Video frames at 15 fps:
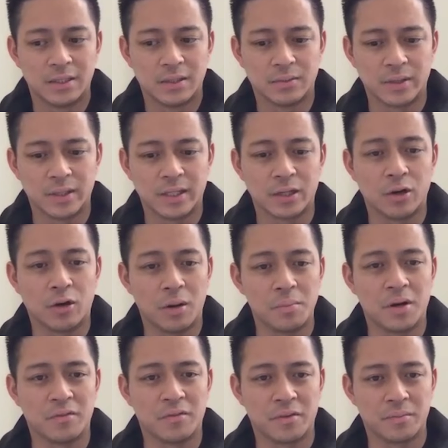really go
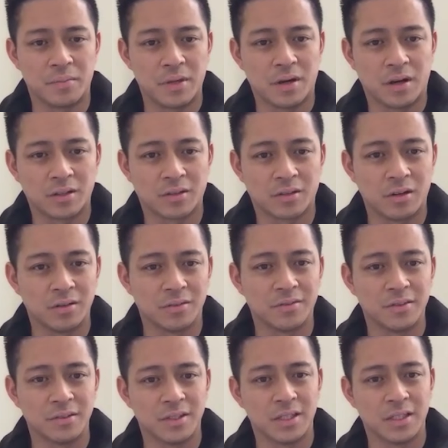above and beyond Call
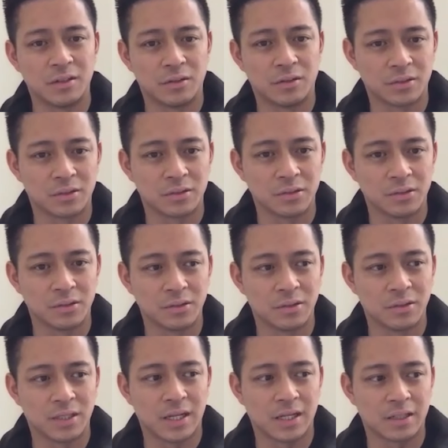of Duty in order to
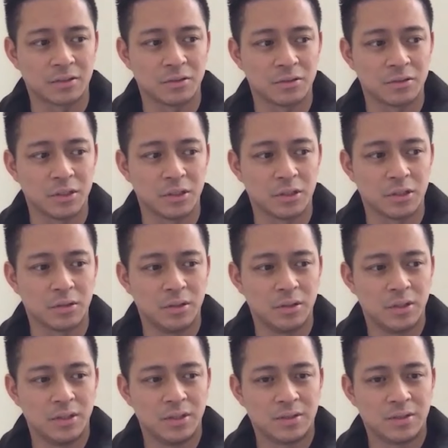get to, you know,